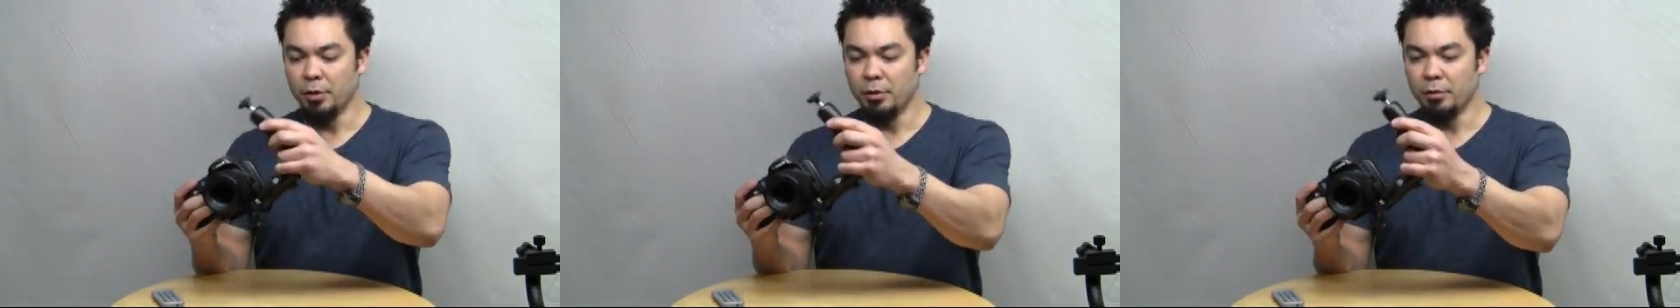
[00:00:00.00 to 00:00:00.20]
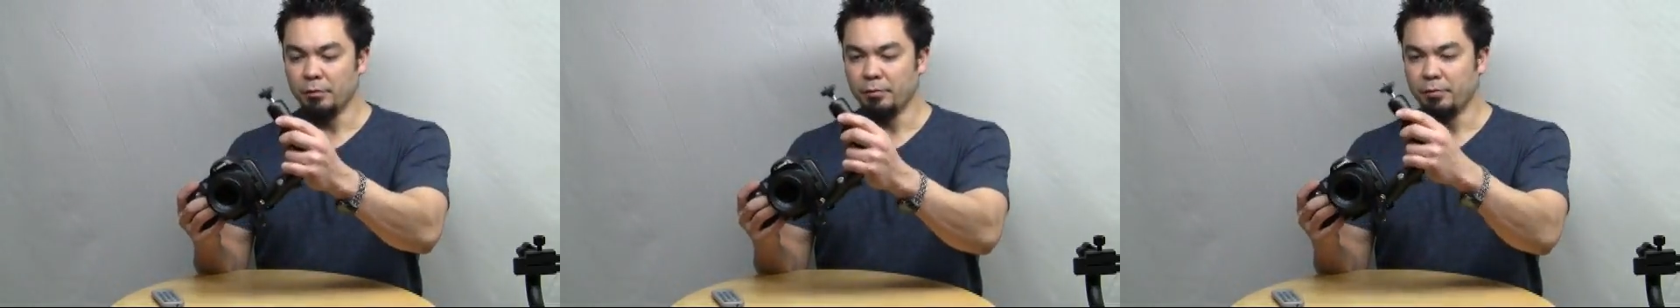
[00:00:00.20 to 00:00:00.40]

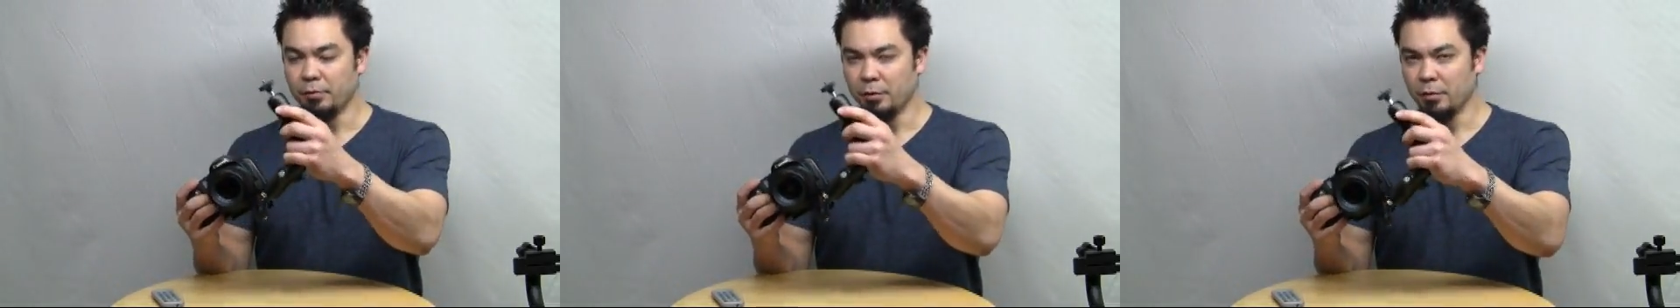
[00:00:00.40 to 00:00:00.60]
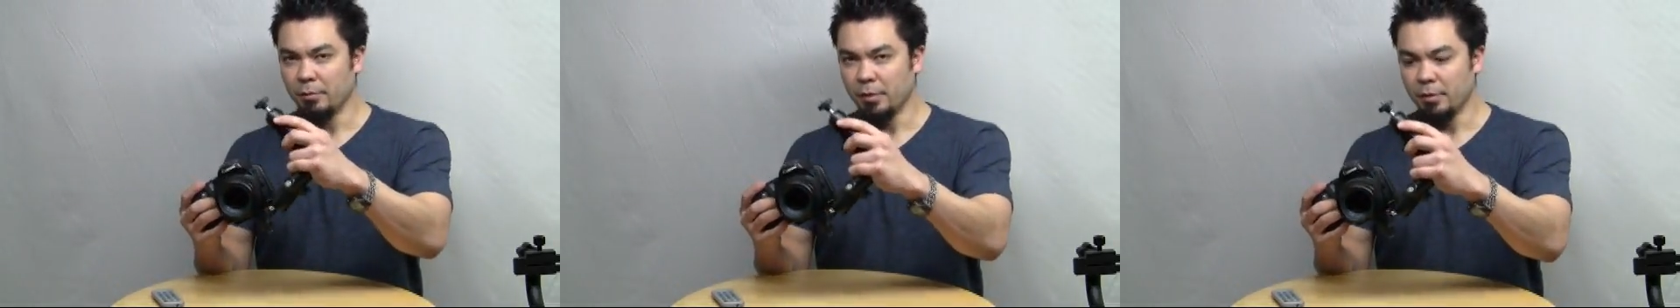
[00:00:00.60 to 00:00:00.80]
and you can
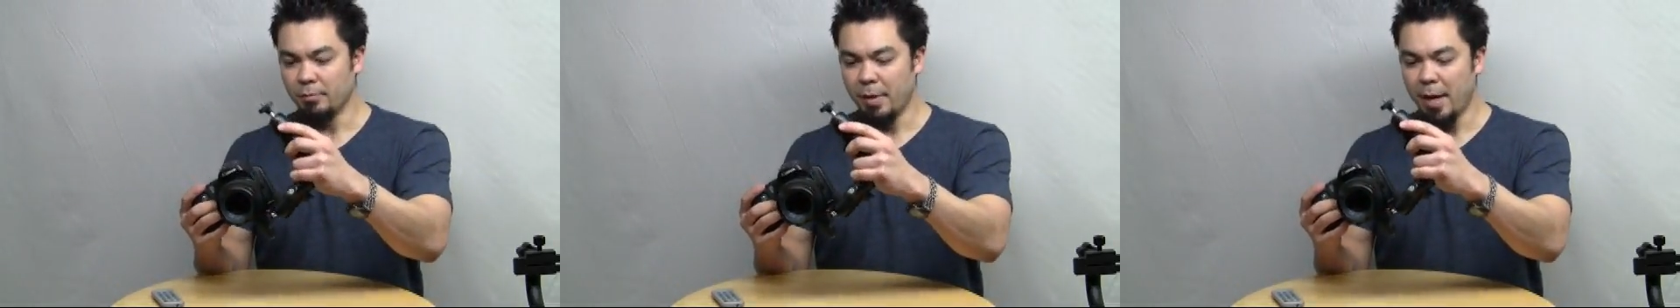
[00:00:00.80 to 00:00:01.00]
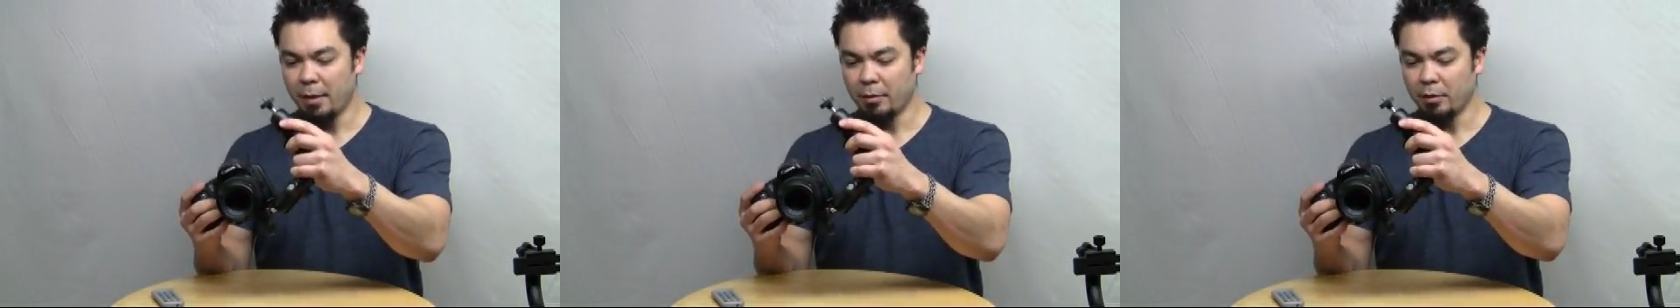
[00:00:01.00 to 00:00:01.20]
form this
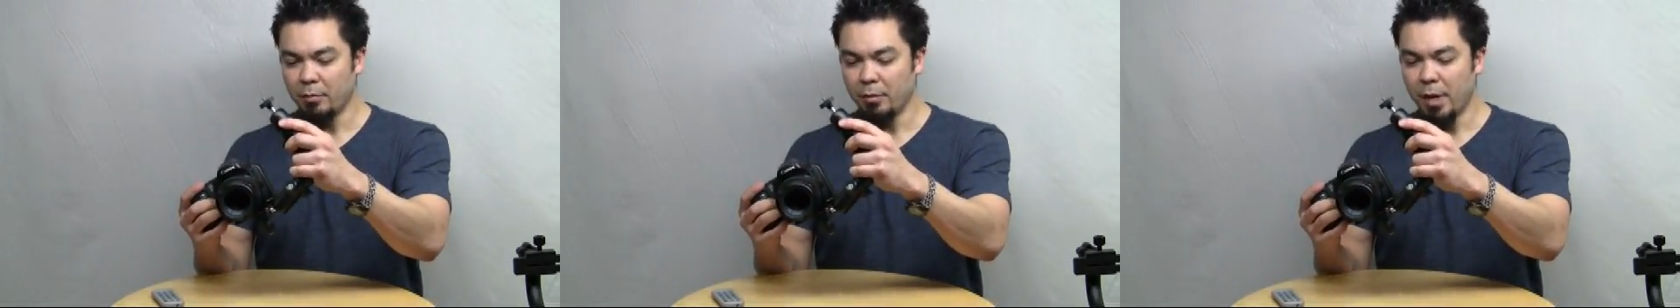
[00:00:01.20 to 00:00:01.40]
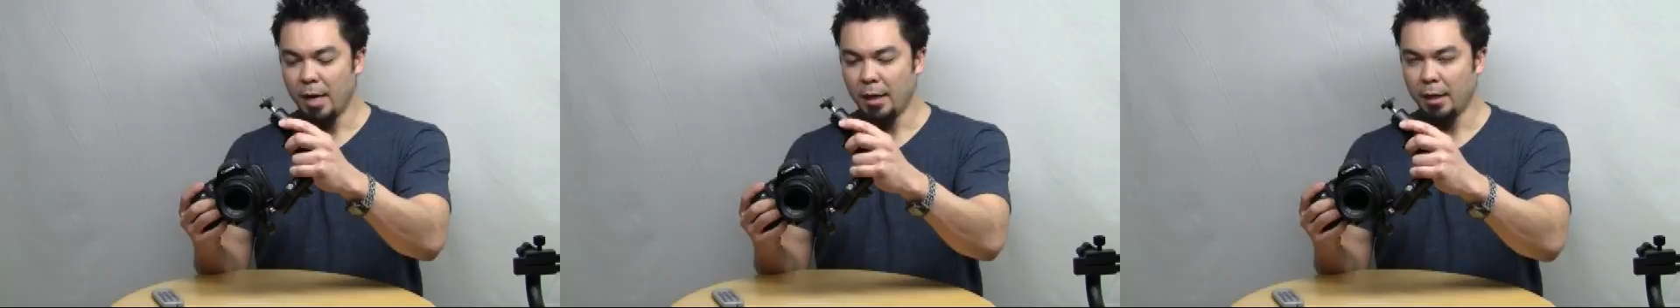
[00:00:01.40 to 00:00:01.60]
macro
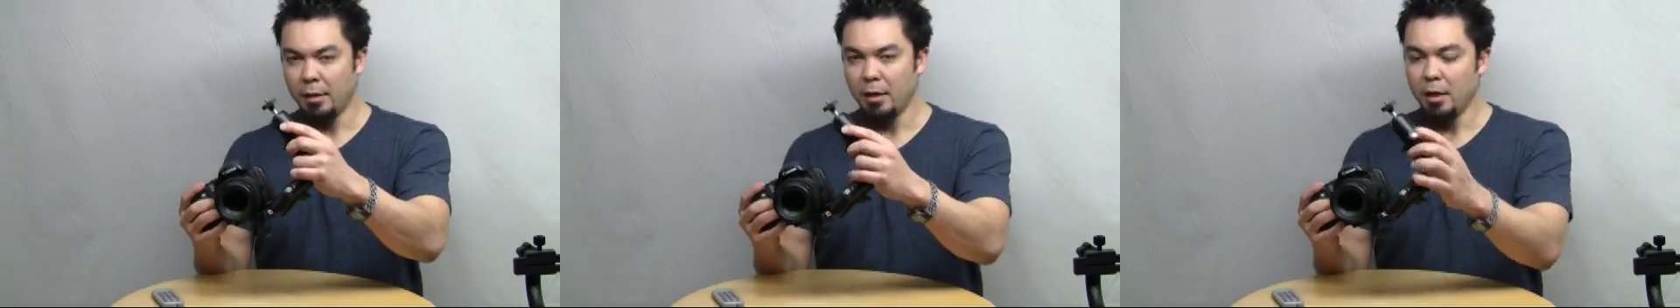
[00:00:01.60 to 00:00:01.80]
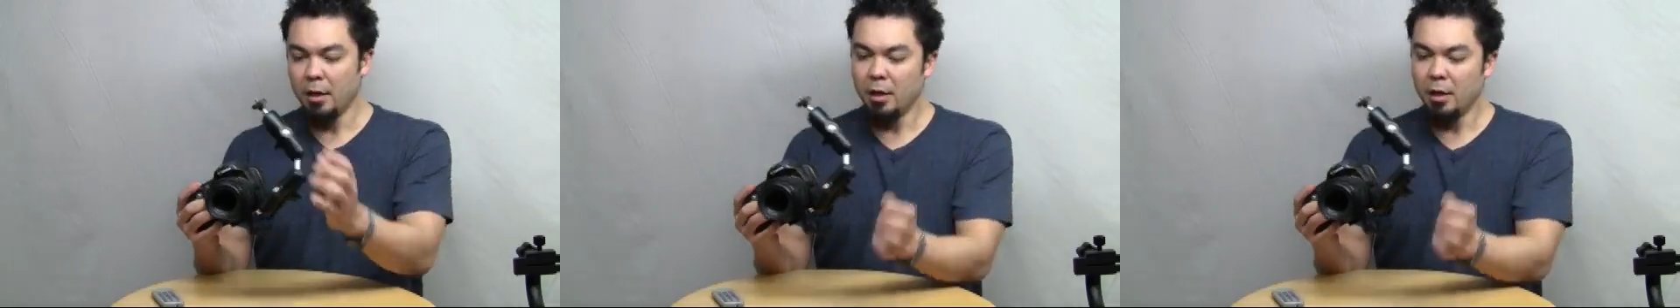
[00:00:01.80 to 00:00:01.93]
bracket.